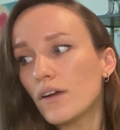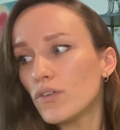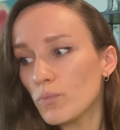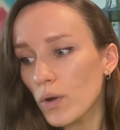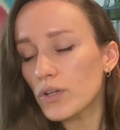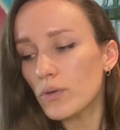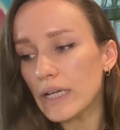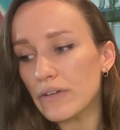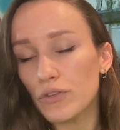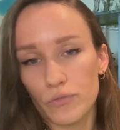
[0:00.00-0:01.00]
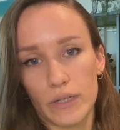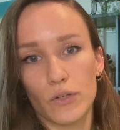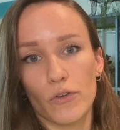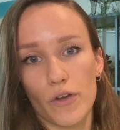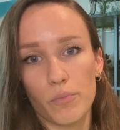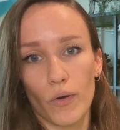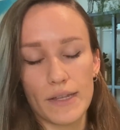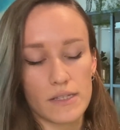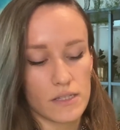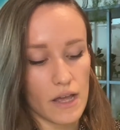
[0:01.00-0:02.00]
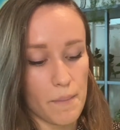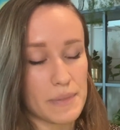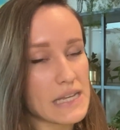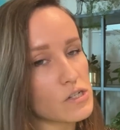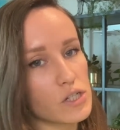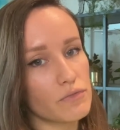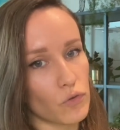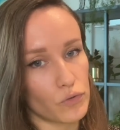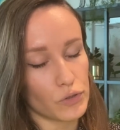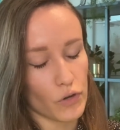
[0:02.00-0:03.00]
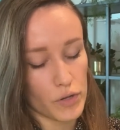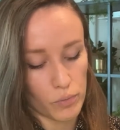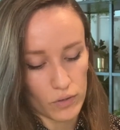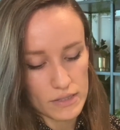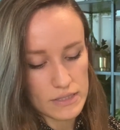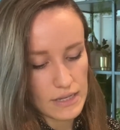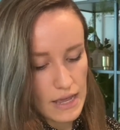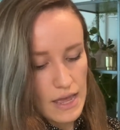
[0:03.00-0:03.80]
1 new leaf and 3 new growth points, potentially 4 new growth points.